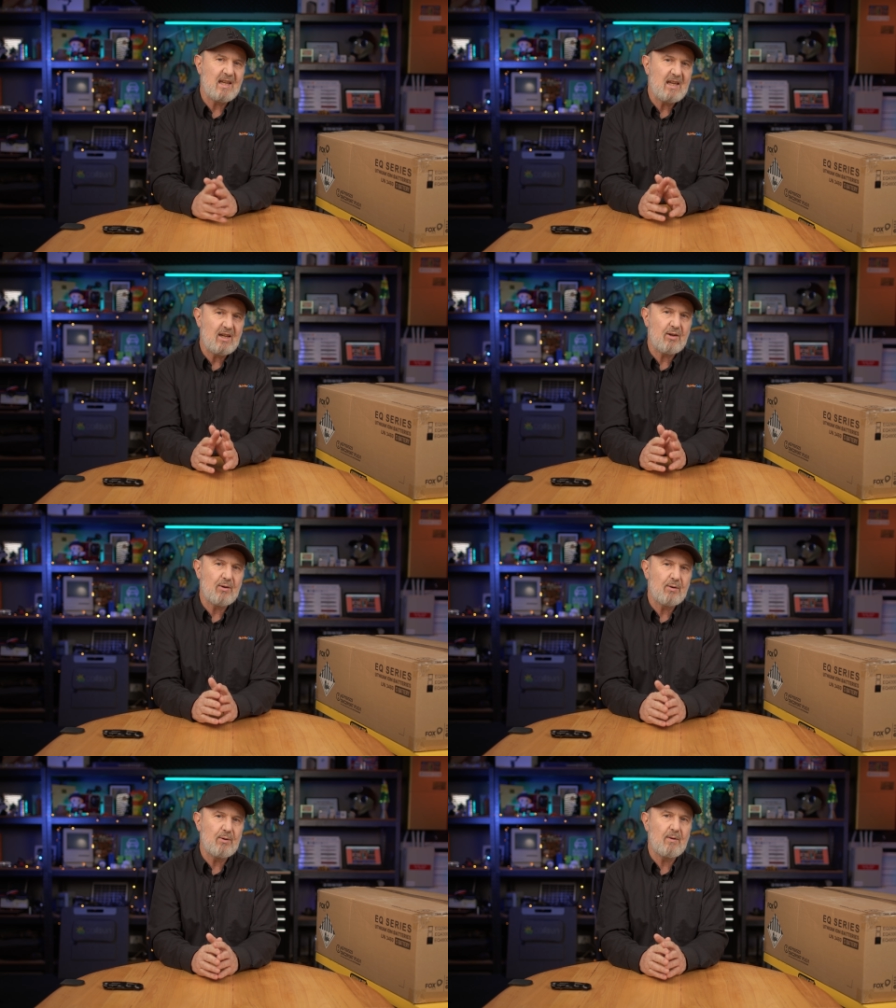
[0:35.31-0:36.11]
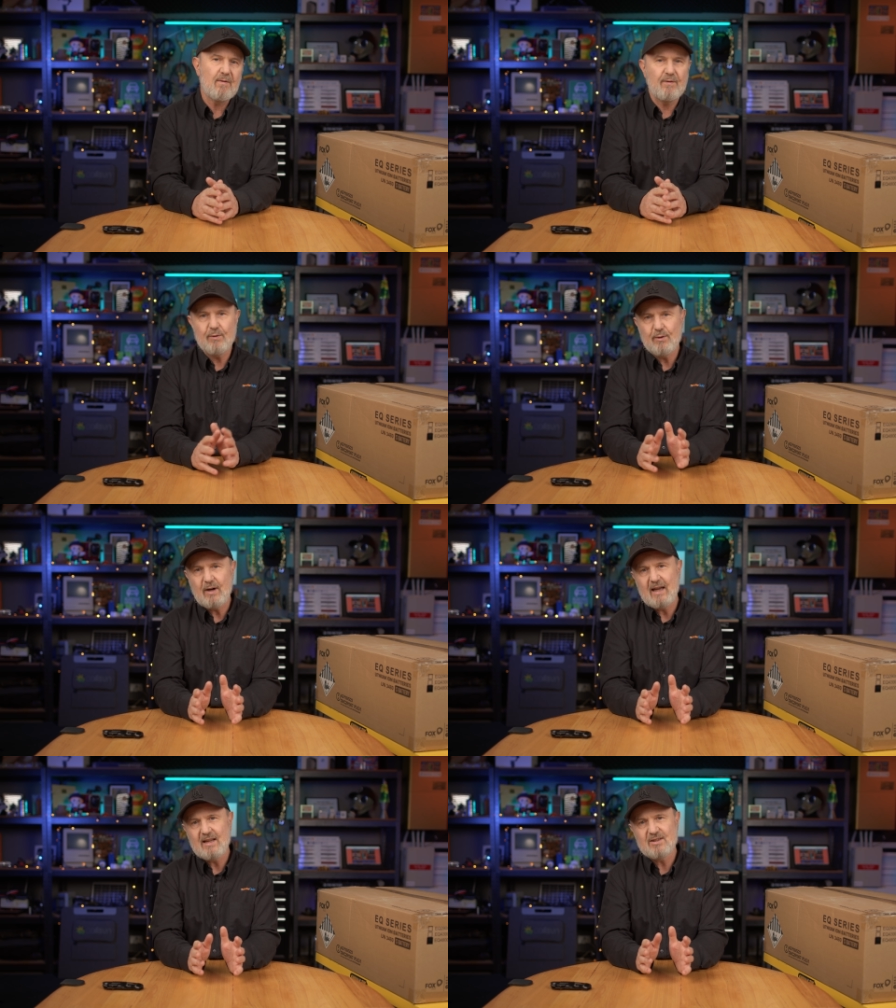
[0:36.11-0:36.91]

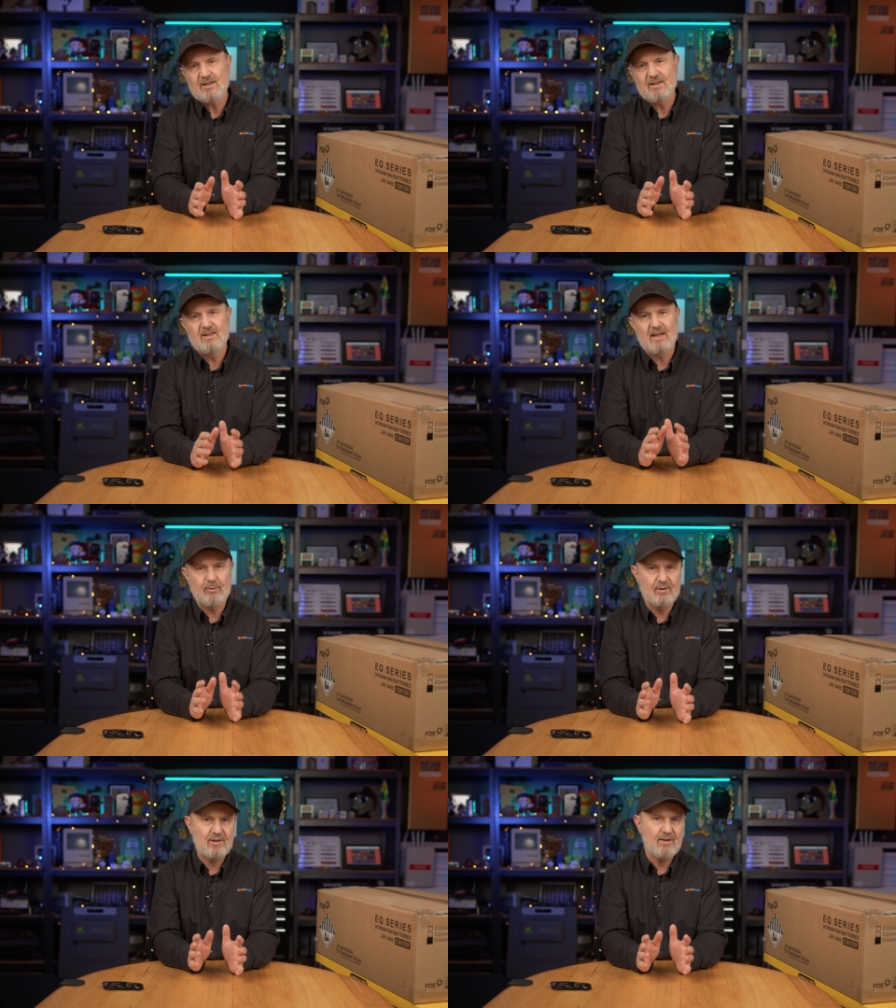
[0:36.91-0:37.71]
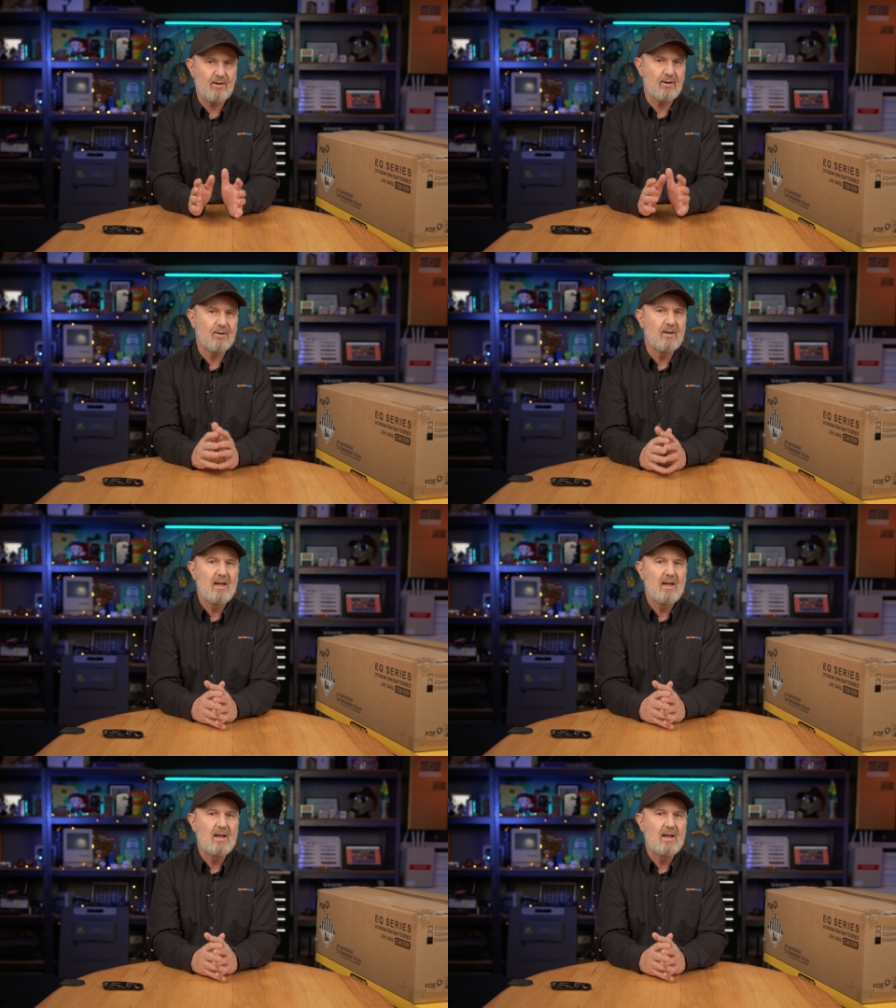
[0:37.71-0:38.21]
EQ4800